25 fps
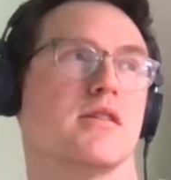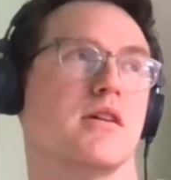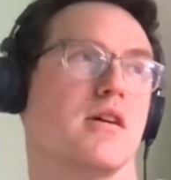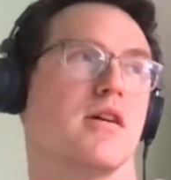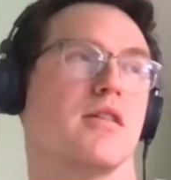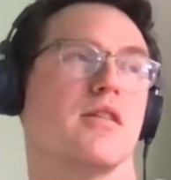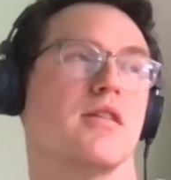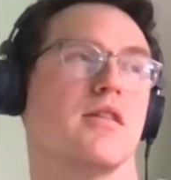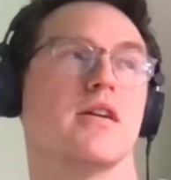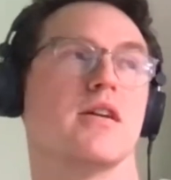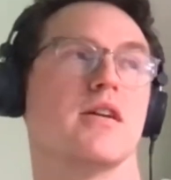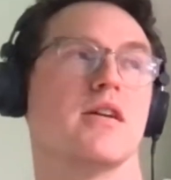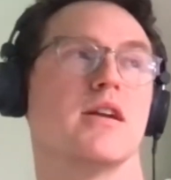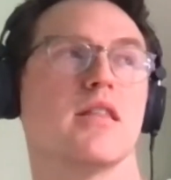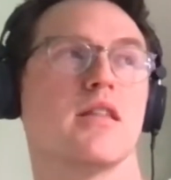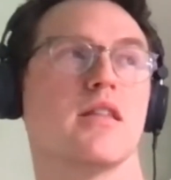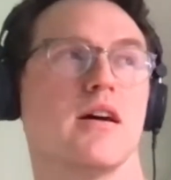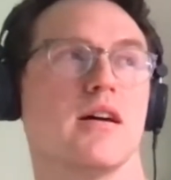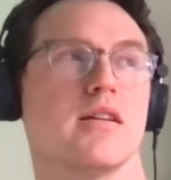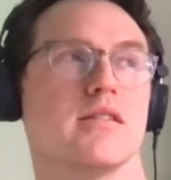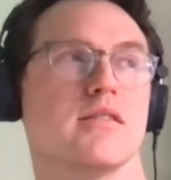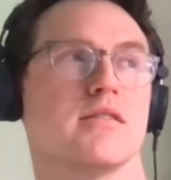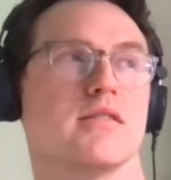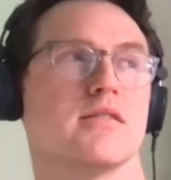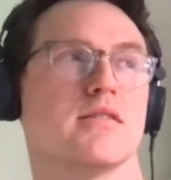are there any
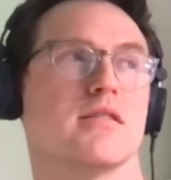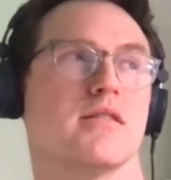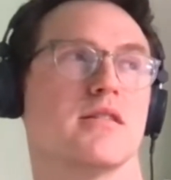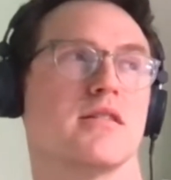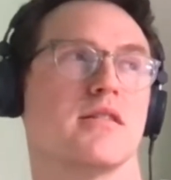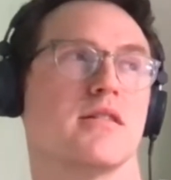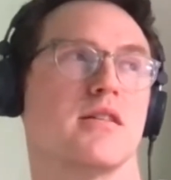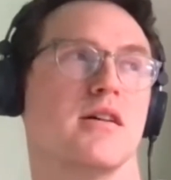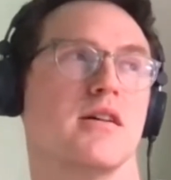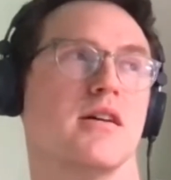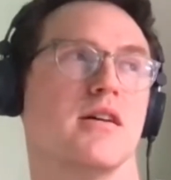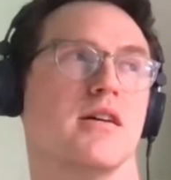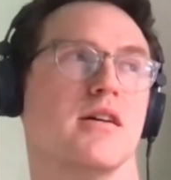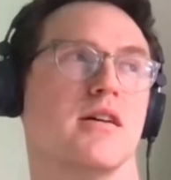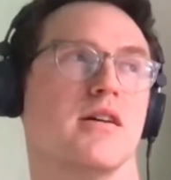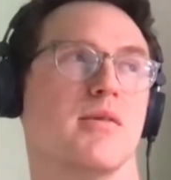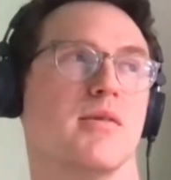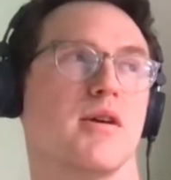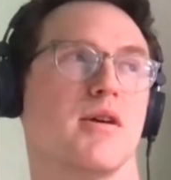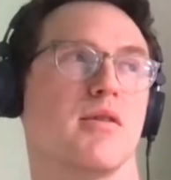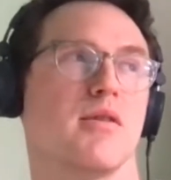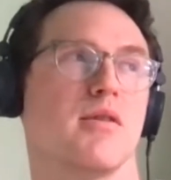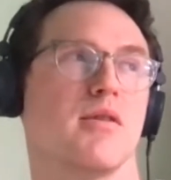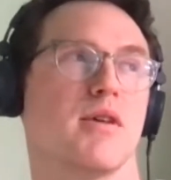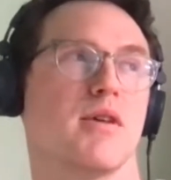thoughts
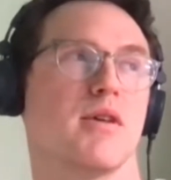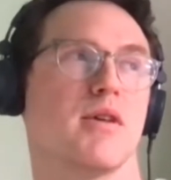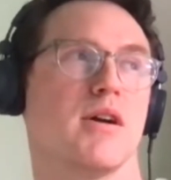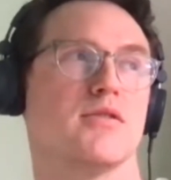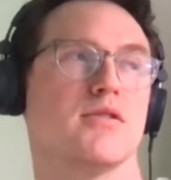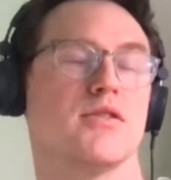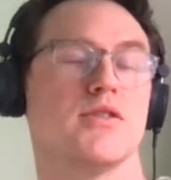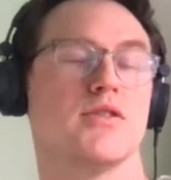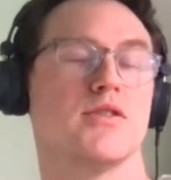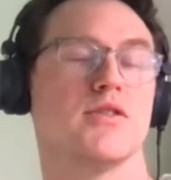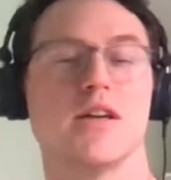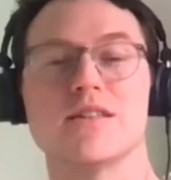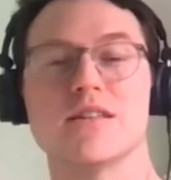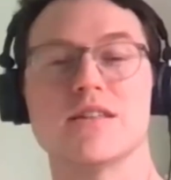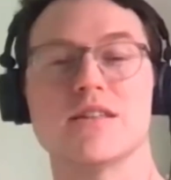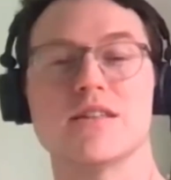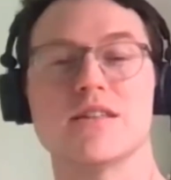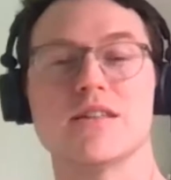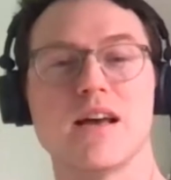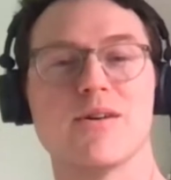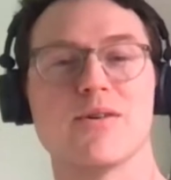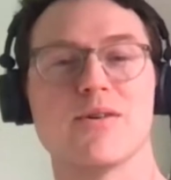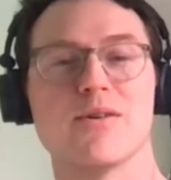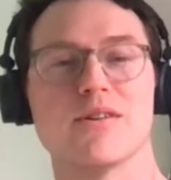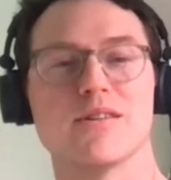around changing
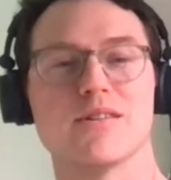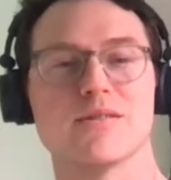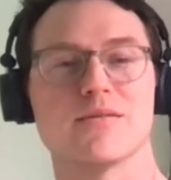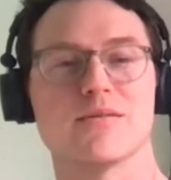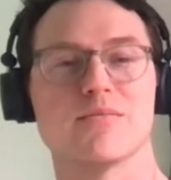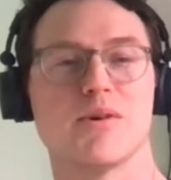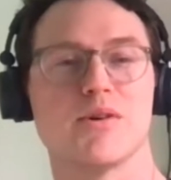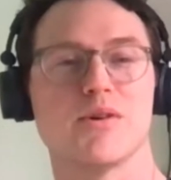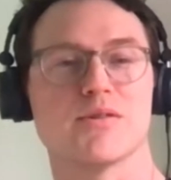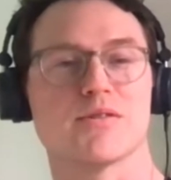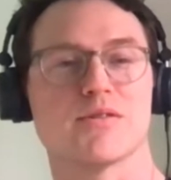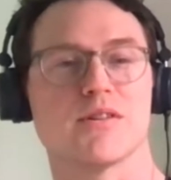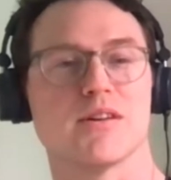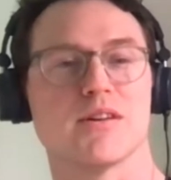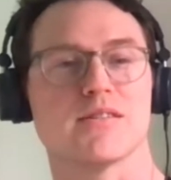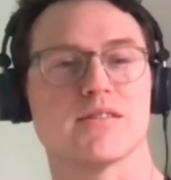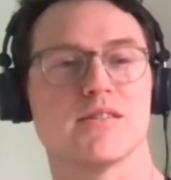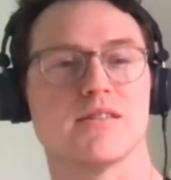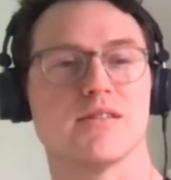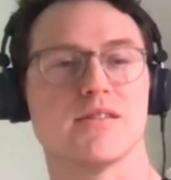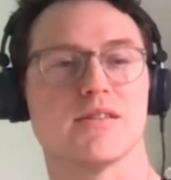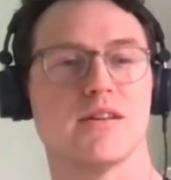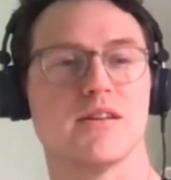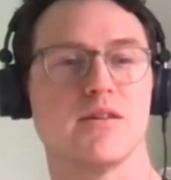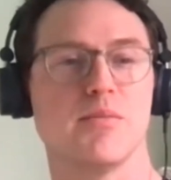that, or is Postgres
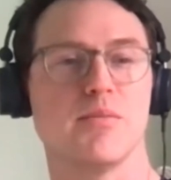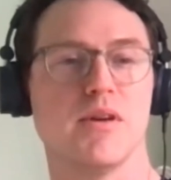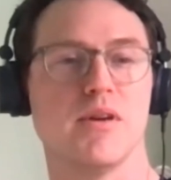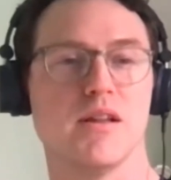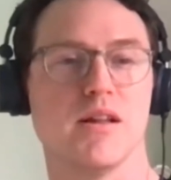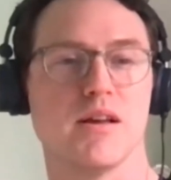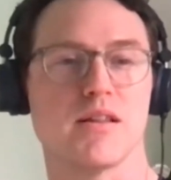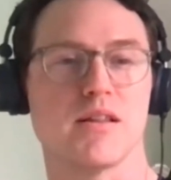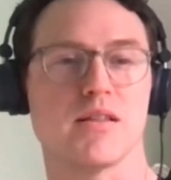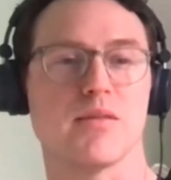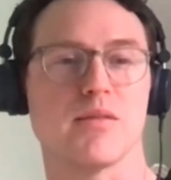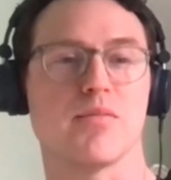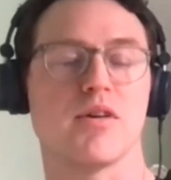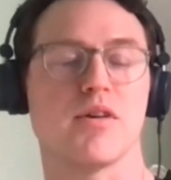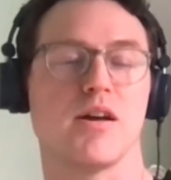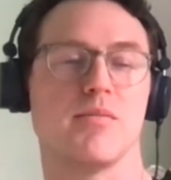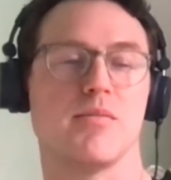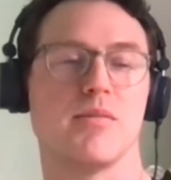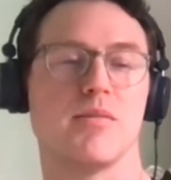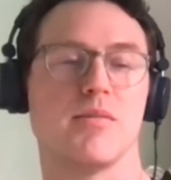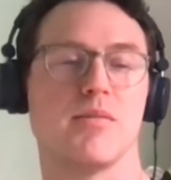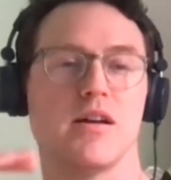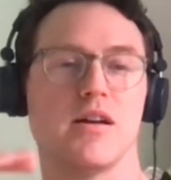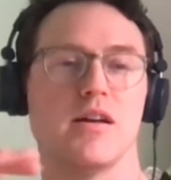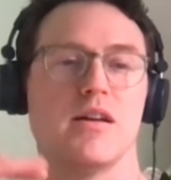looking to be like the
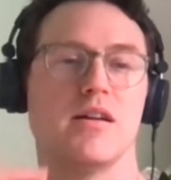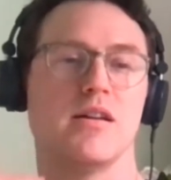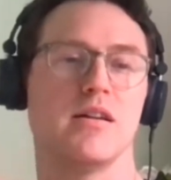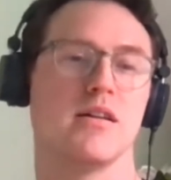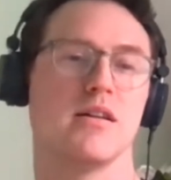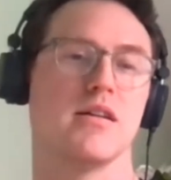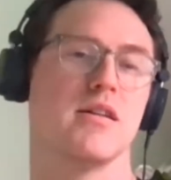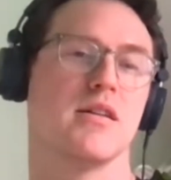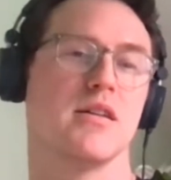primary